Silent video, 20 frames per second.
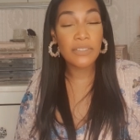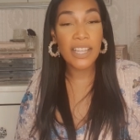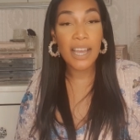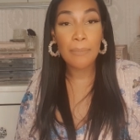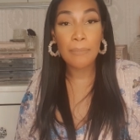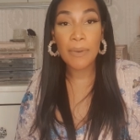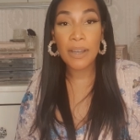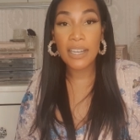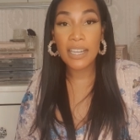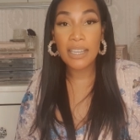
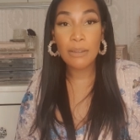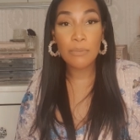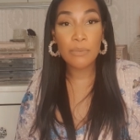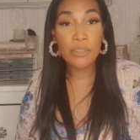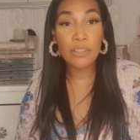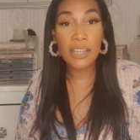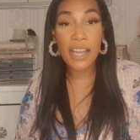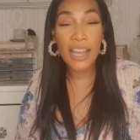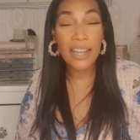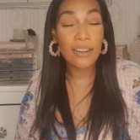that, but
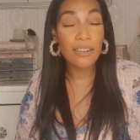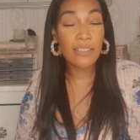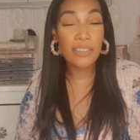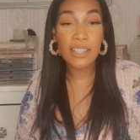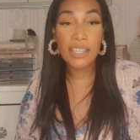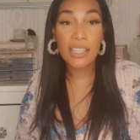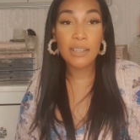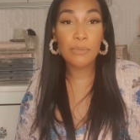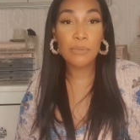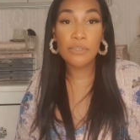I don't
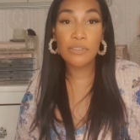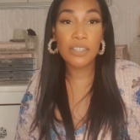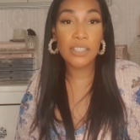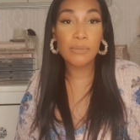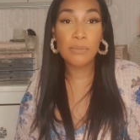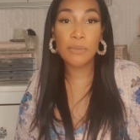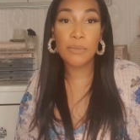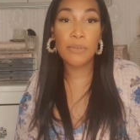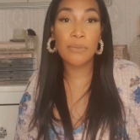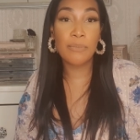think he would
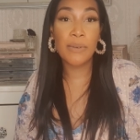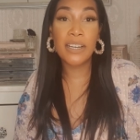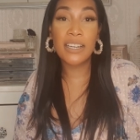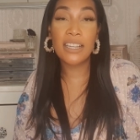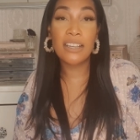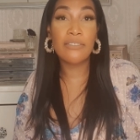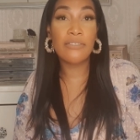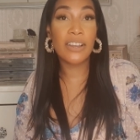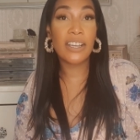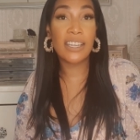trust me with
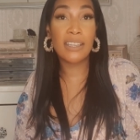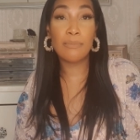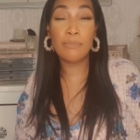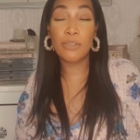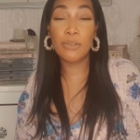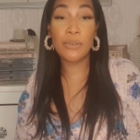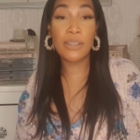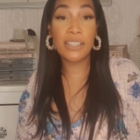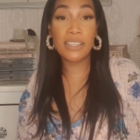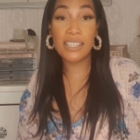money if I keep
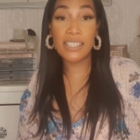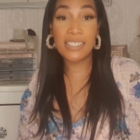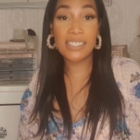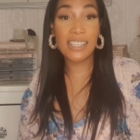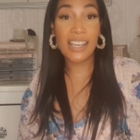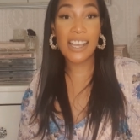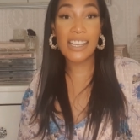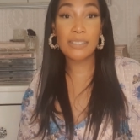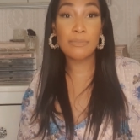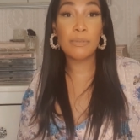doing this,
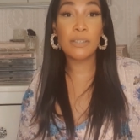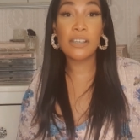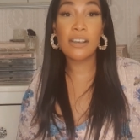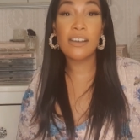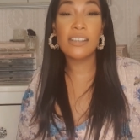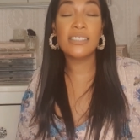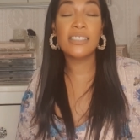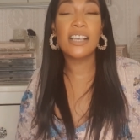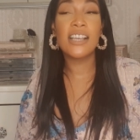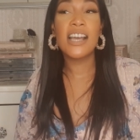guys,
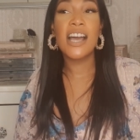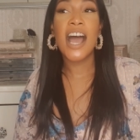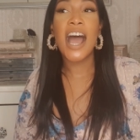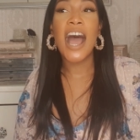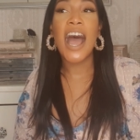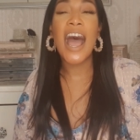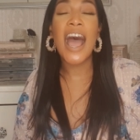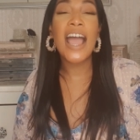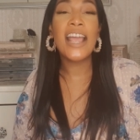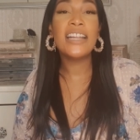because
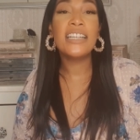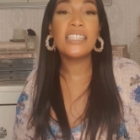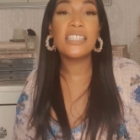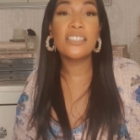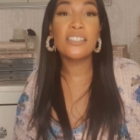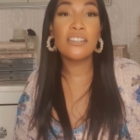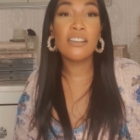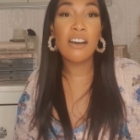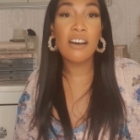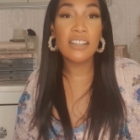I
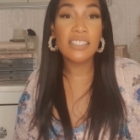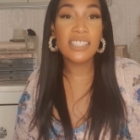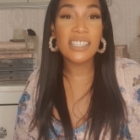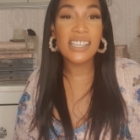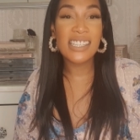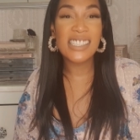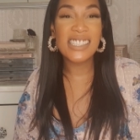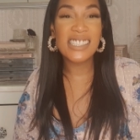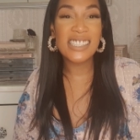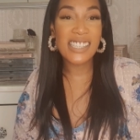did not
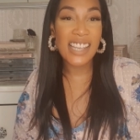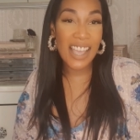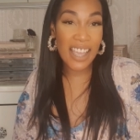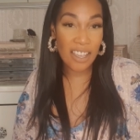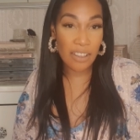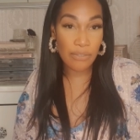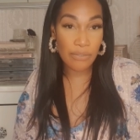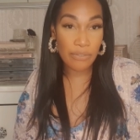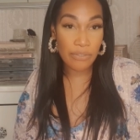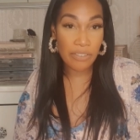
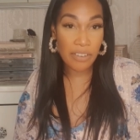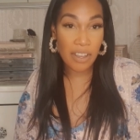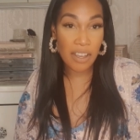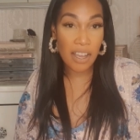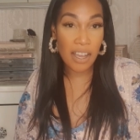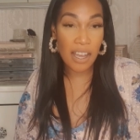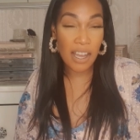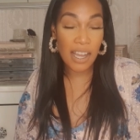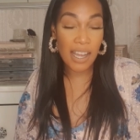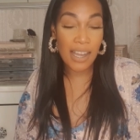save
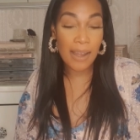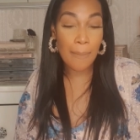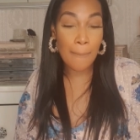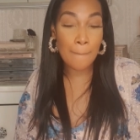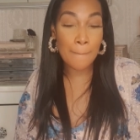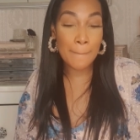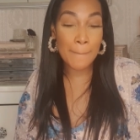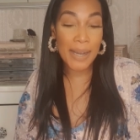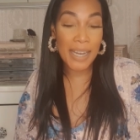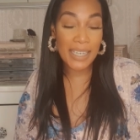
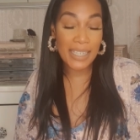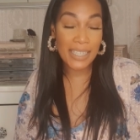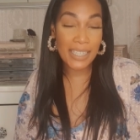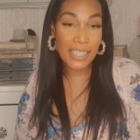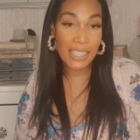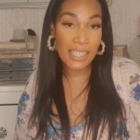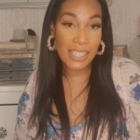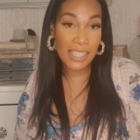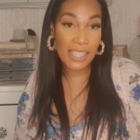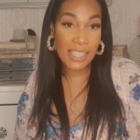
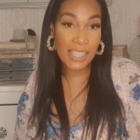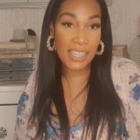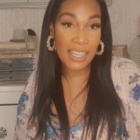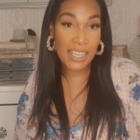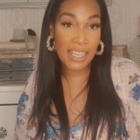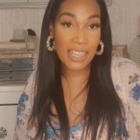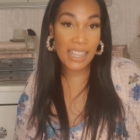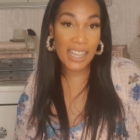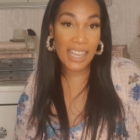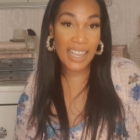money.
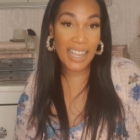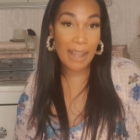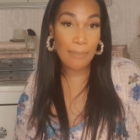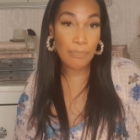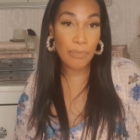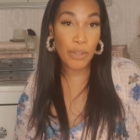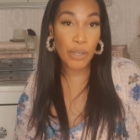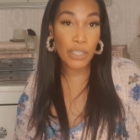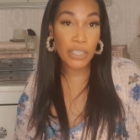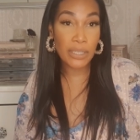Like,
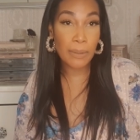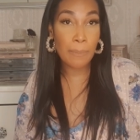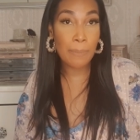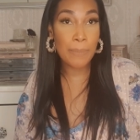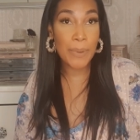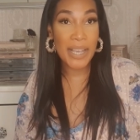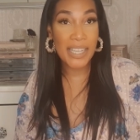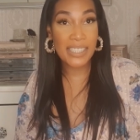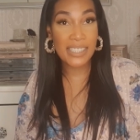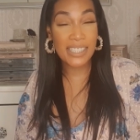I'm not the
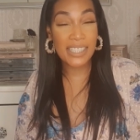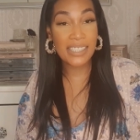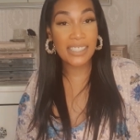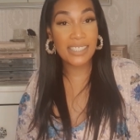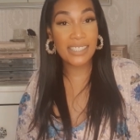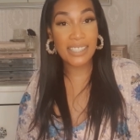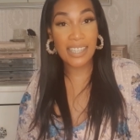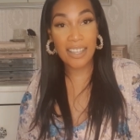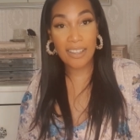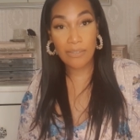best at
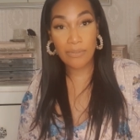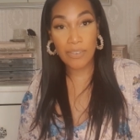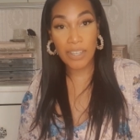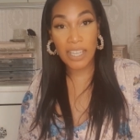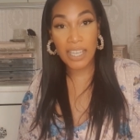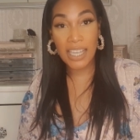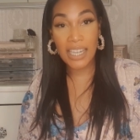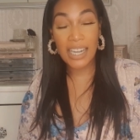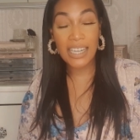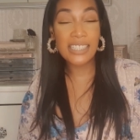
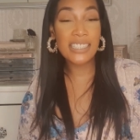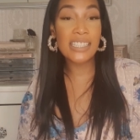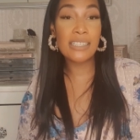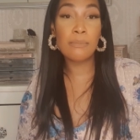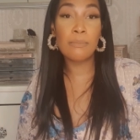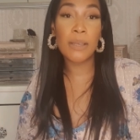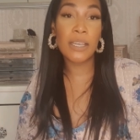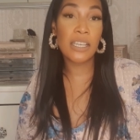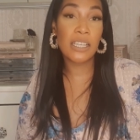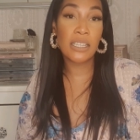saving, and I
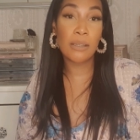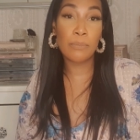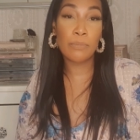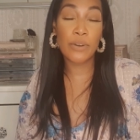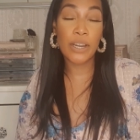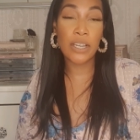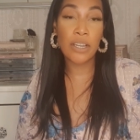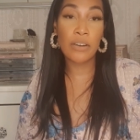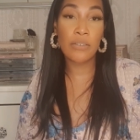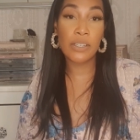didn't make it a
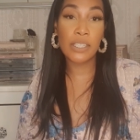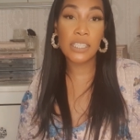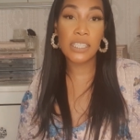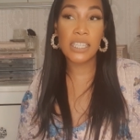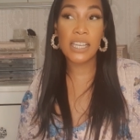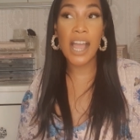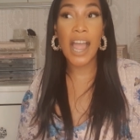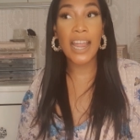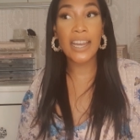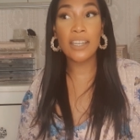
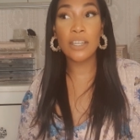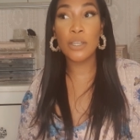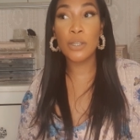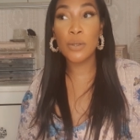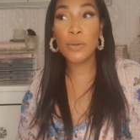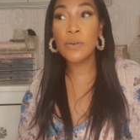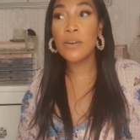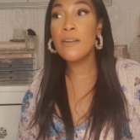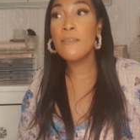priority. I knew